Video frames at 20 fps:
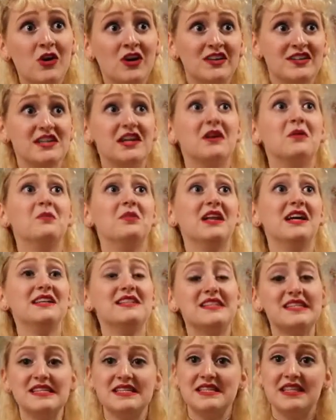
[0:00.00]
walk down
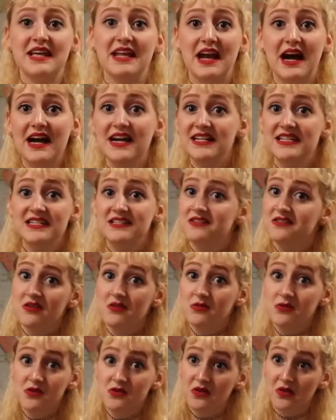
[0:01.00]
places that I didn't
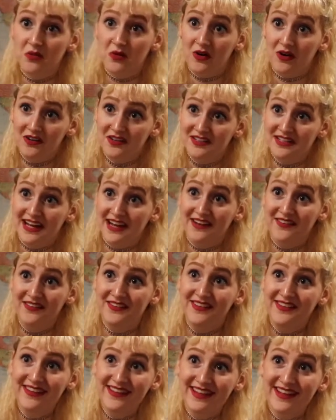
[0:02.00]
know you could walk
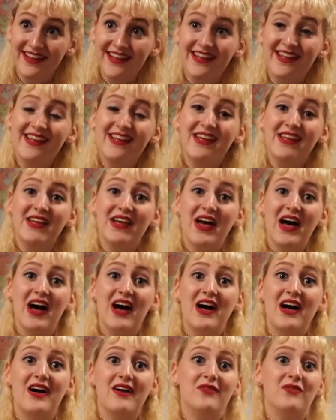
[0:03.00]
down.
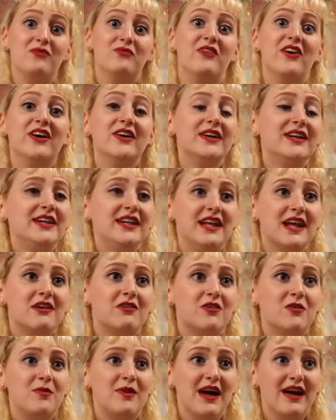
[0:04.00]
Very
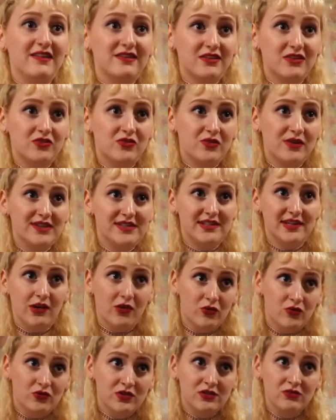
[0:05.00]
narrow passageways
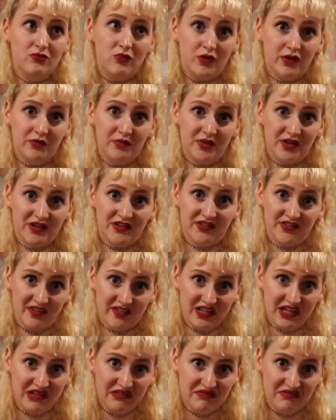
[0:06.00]
that only one
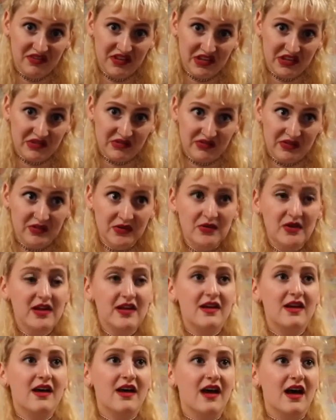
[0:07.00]
person can fit through.
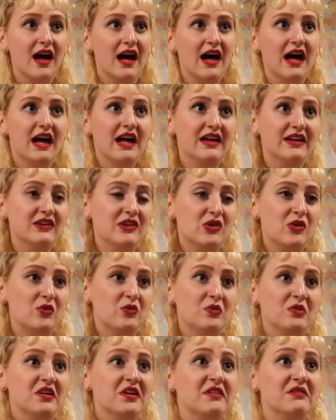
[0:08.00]

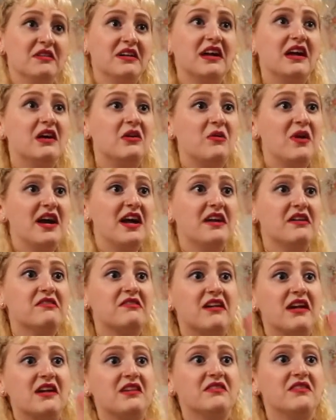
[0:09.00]
Worming our way
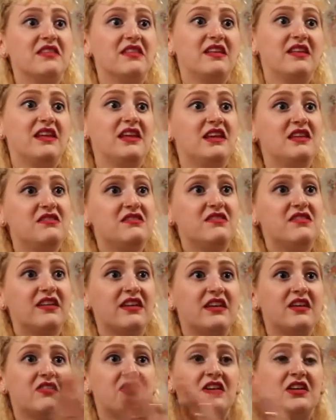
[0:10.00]
around the
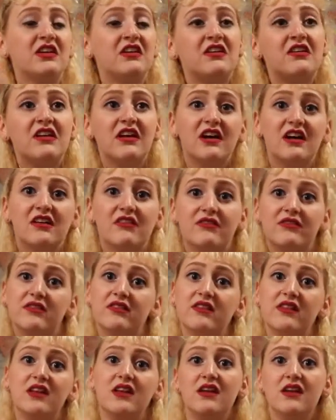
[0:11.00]
interior
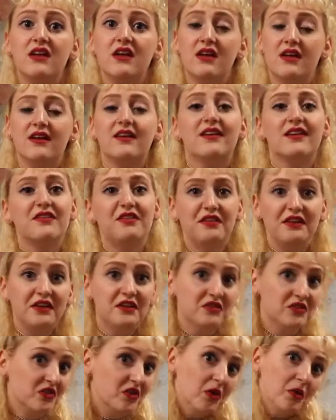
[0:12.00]
of the
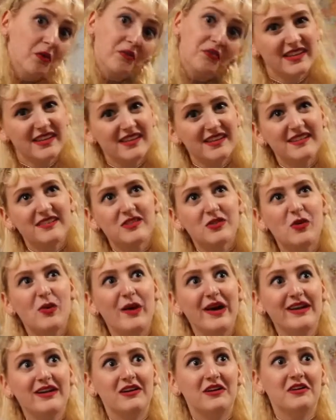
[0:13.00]
cathedral. It is
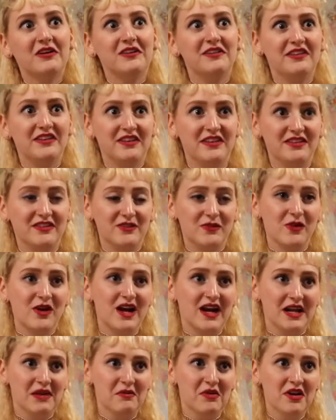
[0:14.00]
quite hard to
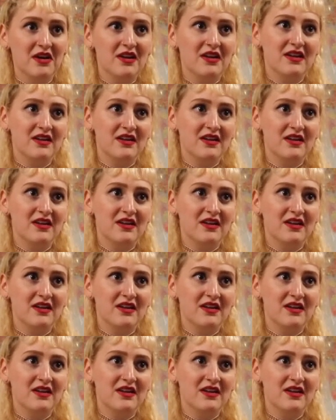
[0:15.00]
describe